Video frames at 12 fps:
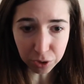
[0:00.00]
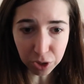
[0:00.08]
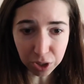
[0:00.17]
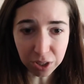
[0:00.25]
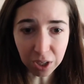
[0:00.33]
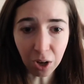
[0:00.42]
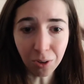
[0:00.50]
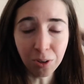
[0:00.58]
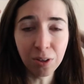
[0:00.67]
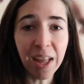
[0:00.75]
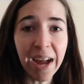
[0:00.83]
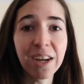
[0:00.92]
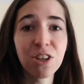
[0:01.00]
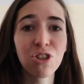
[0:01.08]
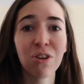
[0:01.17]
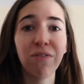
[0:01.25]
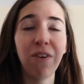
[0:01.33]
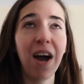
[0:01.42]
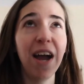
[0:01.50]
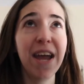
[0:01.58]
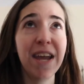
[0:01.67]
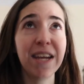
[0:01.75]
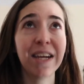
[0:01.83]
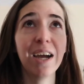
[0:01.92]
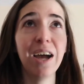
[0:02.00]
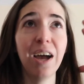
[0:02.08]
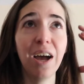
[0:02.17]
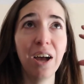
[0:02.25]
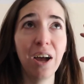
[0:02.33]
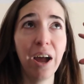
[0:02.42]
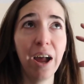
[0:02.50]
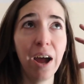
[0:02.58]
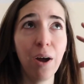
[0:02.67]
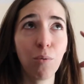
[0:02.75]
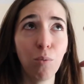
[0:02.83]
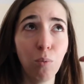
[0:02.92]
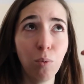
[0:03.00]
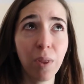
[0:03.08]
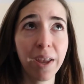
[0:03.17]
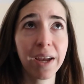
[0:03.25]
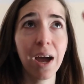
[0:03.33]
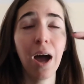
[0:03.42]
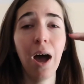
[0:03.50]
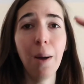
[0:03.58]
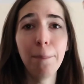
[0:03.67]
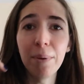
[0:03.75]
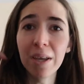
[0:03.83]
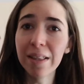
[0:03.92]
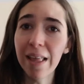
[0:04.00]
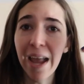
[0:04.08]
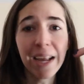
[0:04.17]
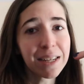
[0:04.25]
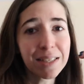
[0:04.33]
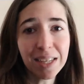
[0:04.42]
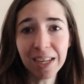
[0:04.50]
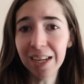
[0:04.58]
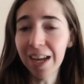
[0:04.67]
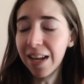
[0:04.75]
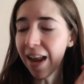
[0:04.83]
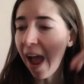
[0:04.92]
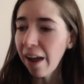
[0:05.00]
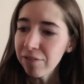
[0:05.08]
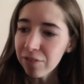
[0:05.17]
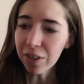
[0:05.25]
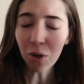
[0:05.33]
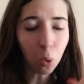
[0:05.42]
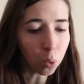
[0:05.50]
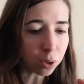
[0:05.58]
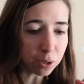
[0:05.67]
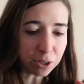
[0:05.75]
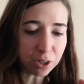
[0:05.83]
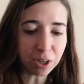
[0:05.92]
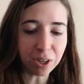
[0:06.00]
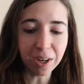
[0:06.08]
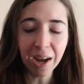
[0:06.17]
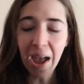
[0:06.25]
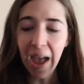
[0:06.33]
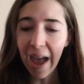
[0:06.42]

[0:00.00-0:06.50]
just electrifying, like upping the ante in every corner,